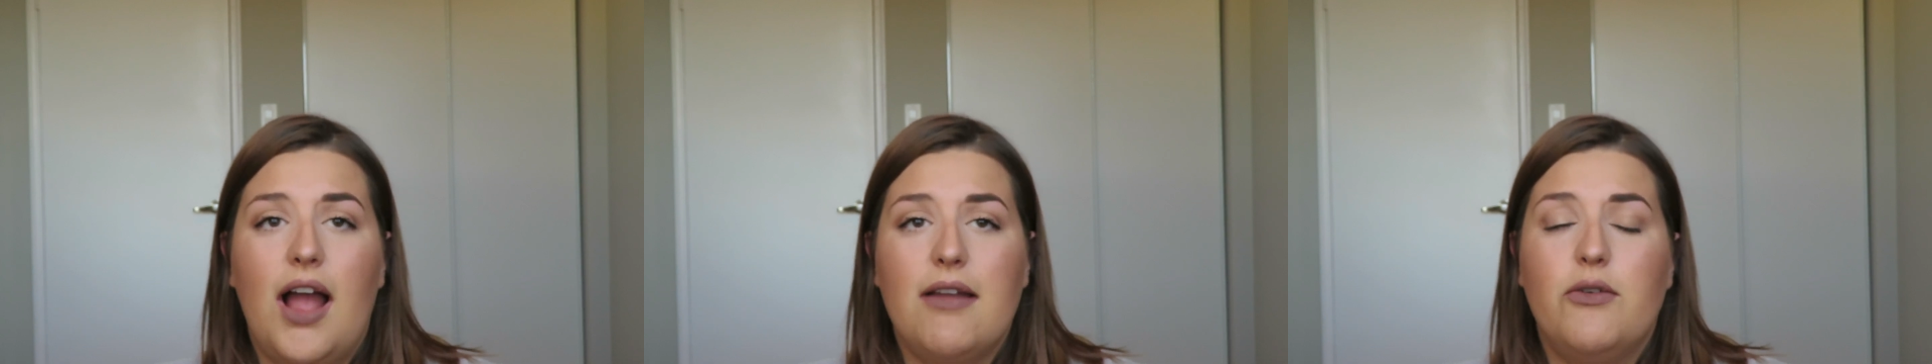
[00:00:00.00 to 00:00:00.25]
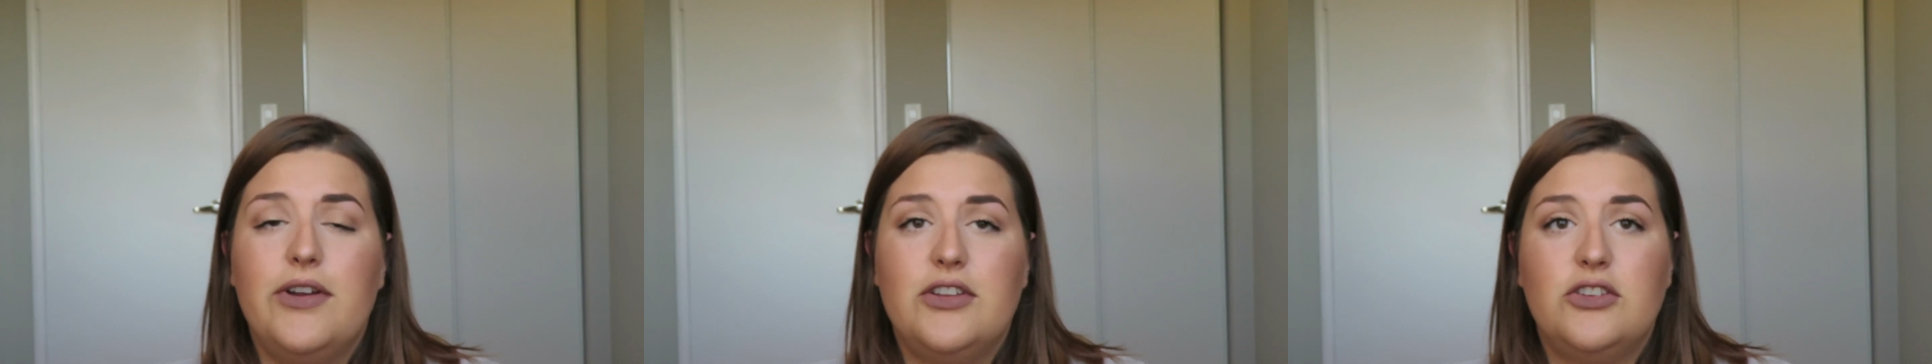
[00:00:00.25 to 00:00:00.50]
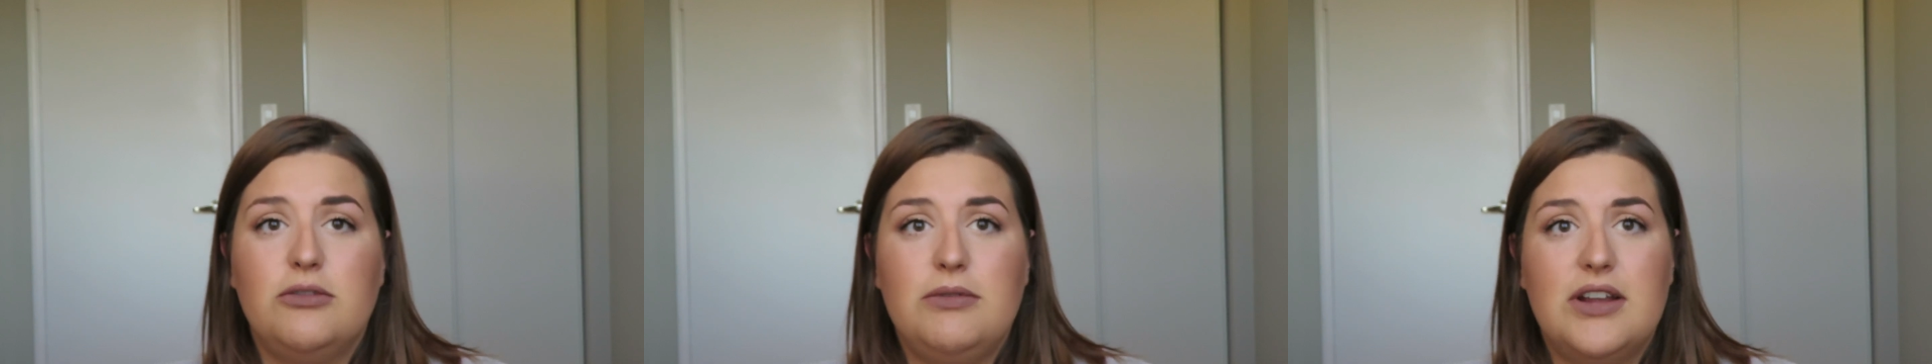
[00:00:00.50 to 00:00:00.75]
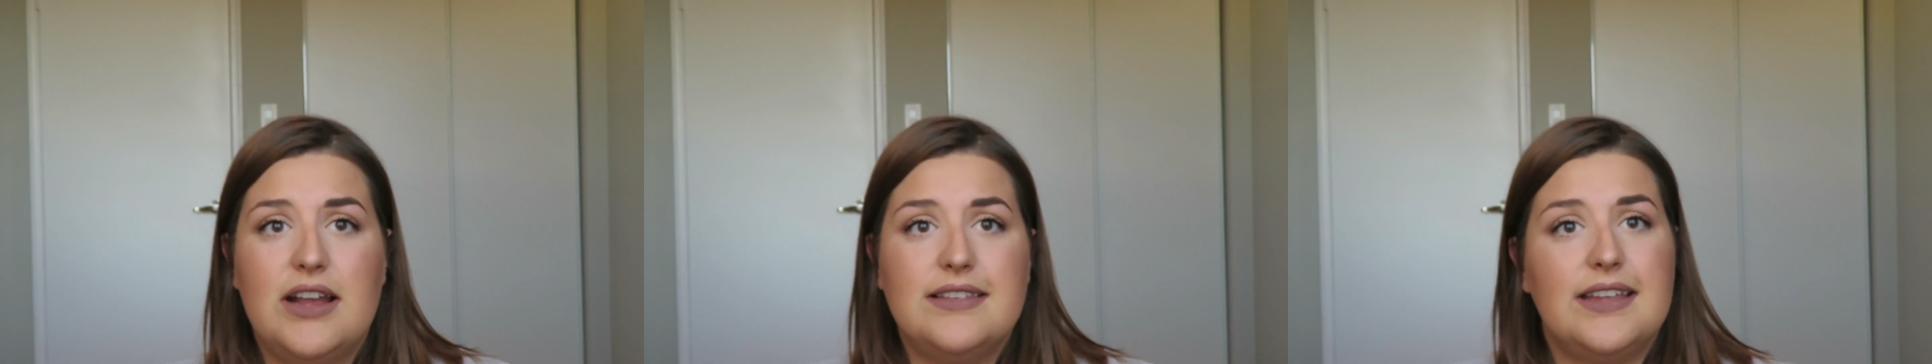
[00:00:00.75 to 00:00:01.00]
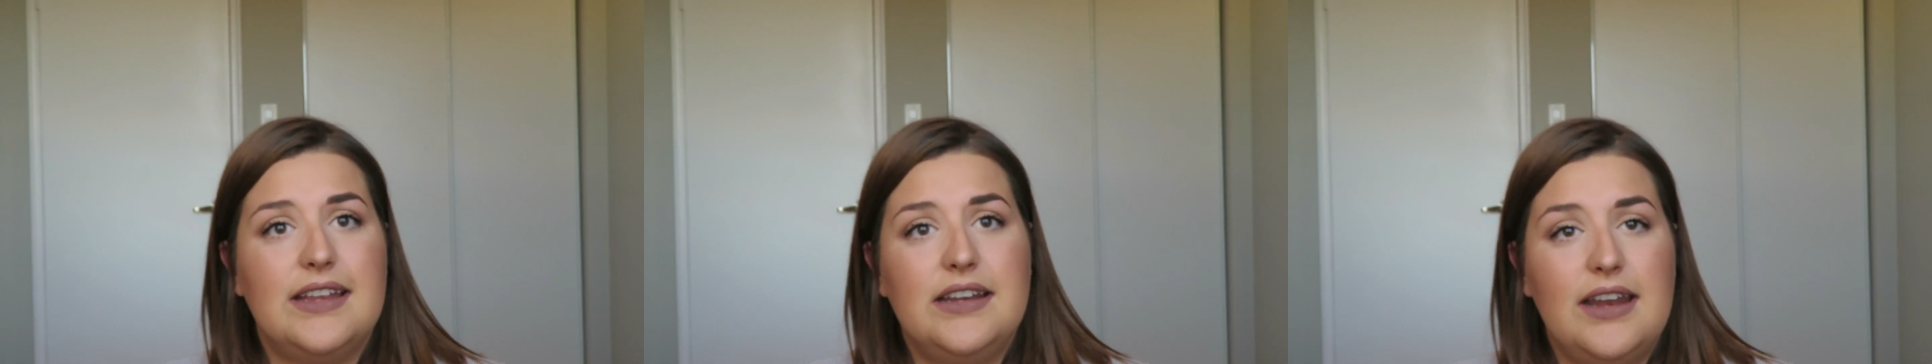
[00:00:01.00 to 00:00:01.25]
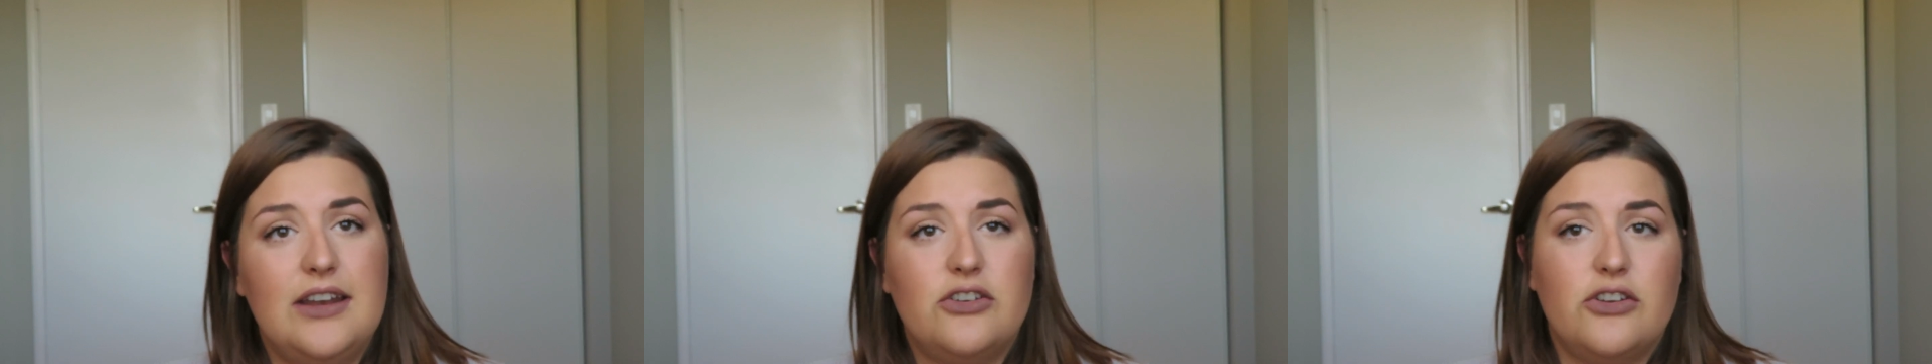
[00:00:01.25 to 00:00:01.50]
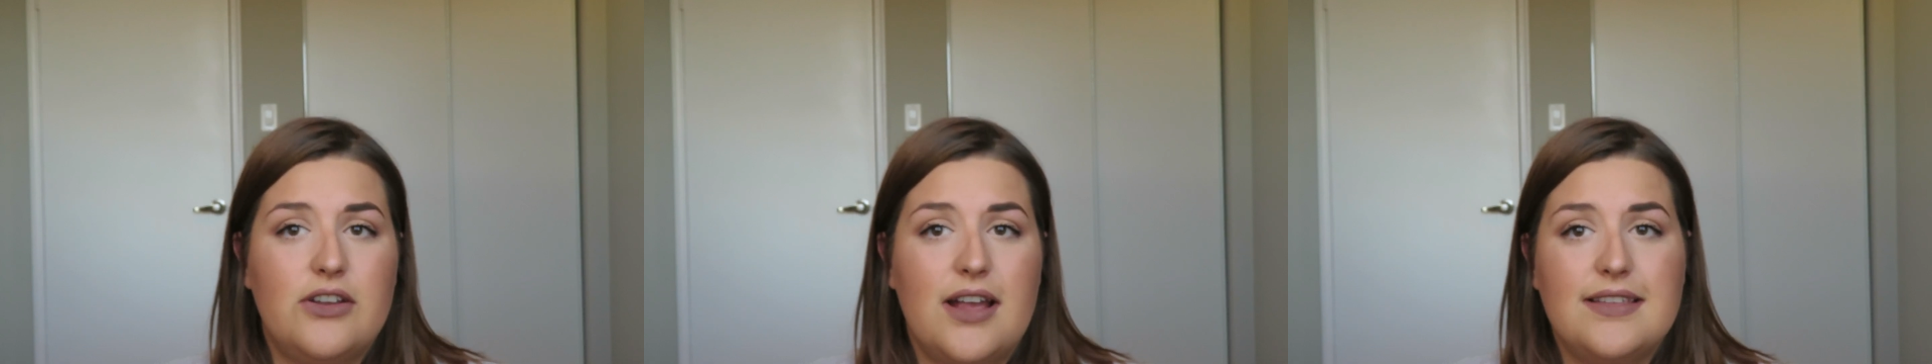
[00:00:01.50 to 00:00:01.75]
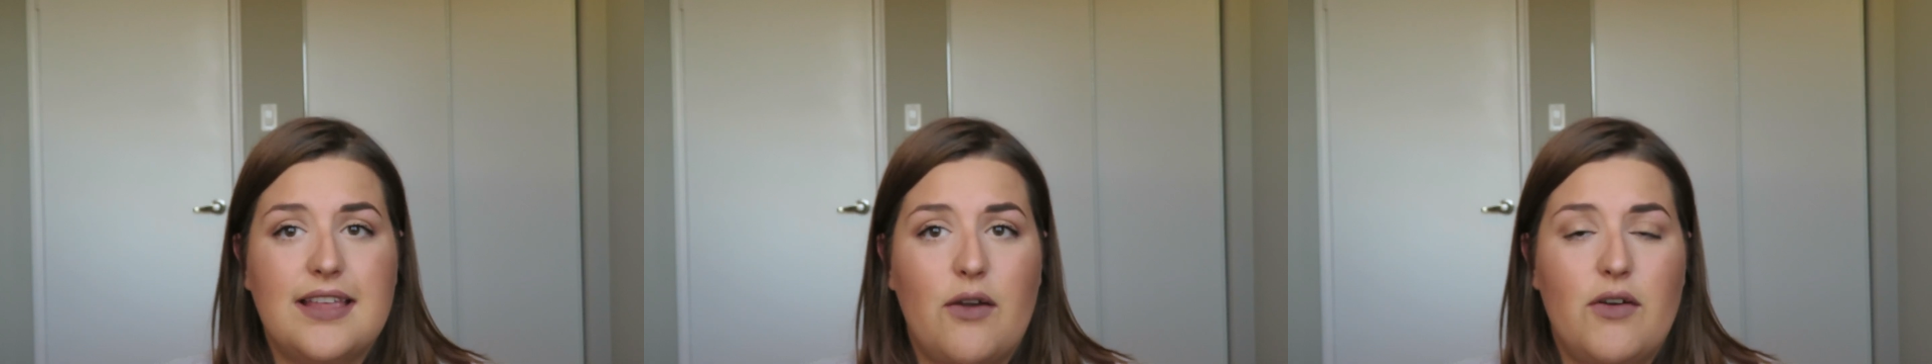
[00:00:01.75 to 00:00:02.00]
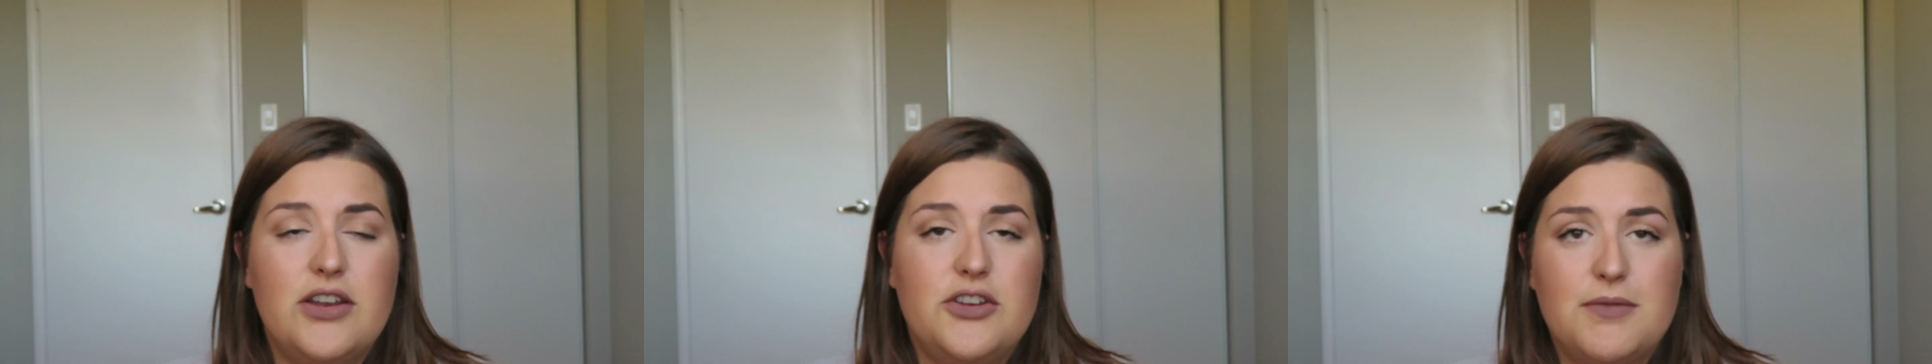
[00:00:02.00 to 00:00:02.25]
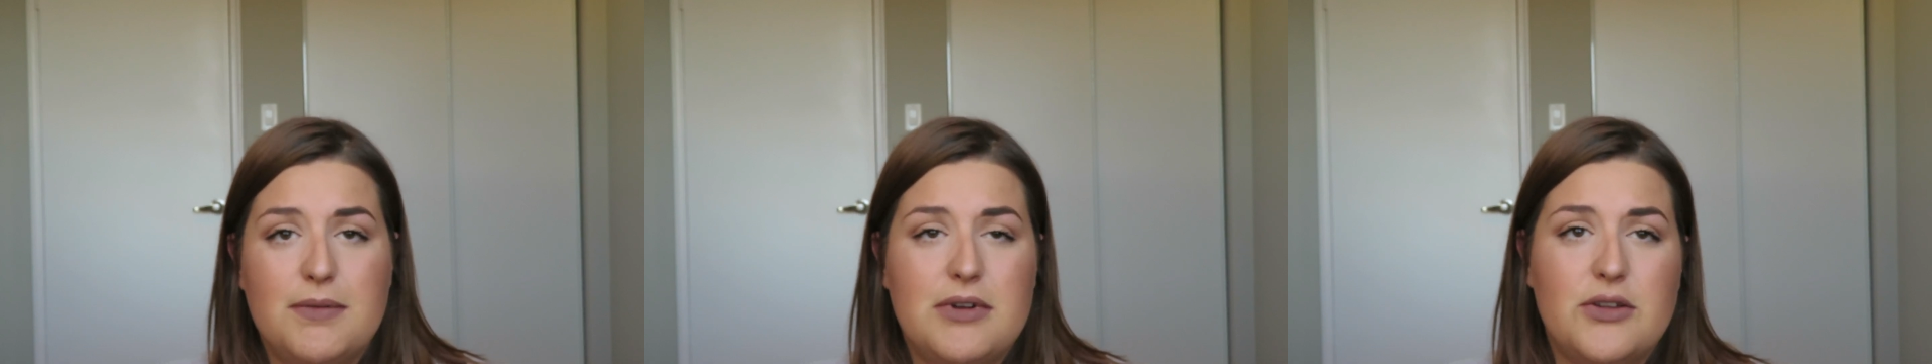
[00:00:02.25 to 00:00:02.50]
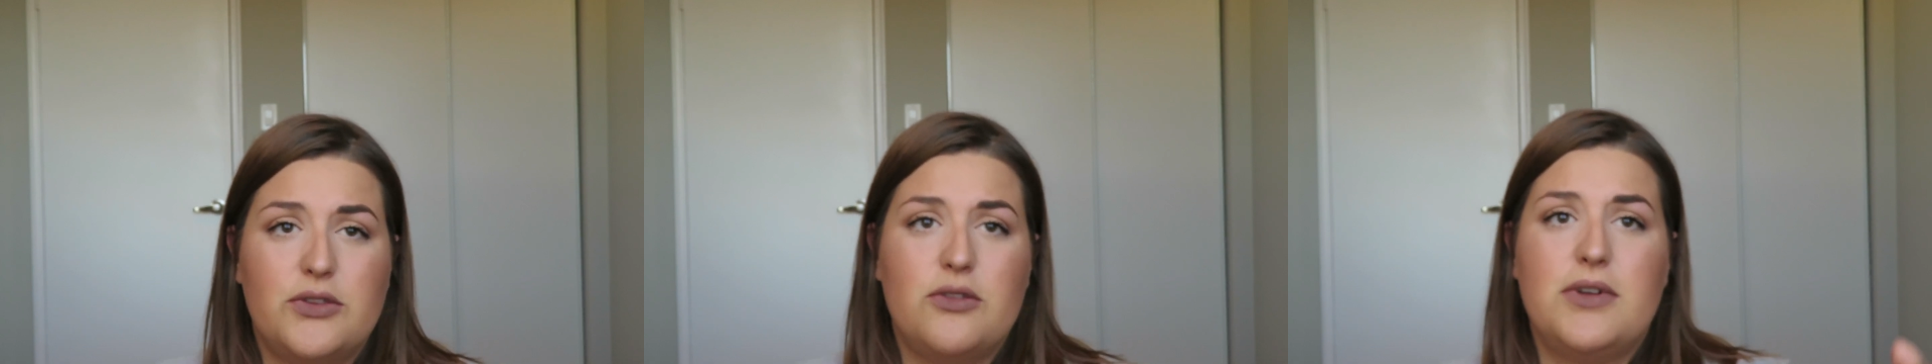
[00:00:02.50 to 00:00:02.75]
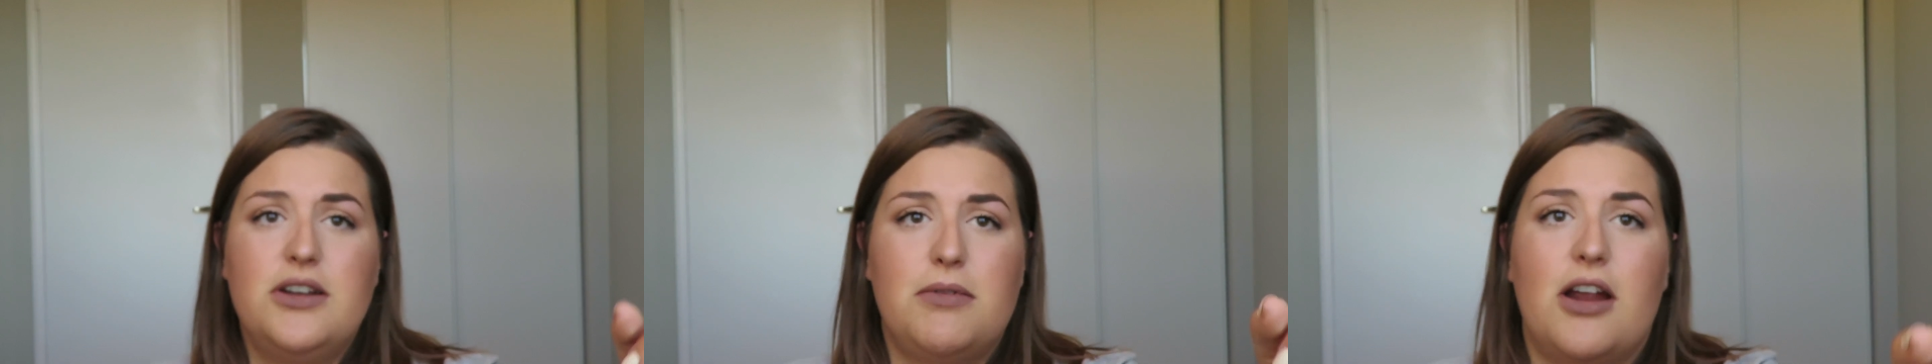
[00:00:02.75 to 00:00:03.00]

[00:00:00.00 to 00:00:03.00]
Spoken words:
I'm going to zoom you guys in and show you guys how I do my brows with Wonder